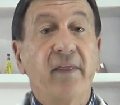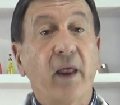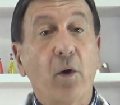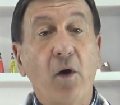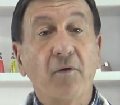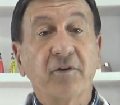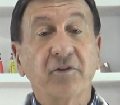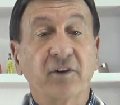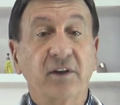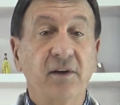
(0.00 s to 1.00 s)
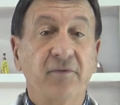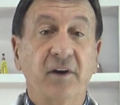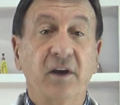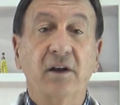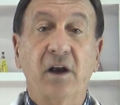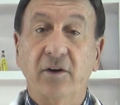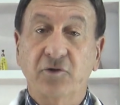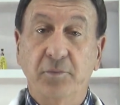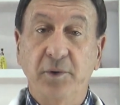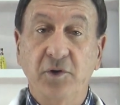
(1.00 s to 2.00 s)
that offer significant
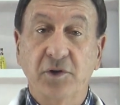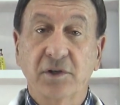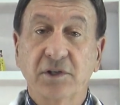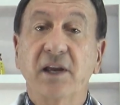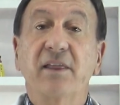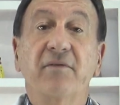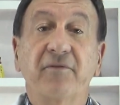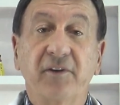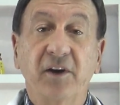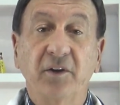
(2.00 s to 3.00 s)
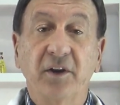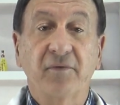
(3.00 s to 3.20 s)
contributions in the field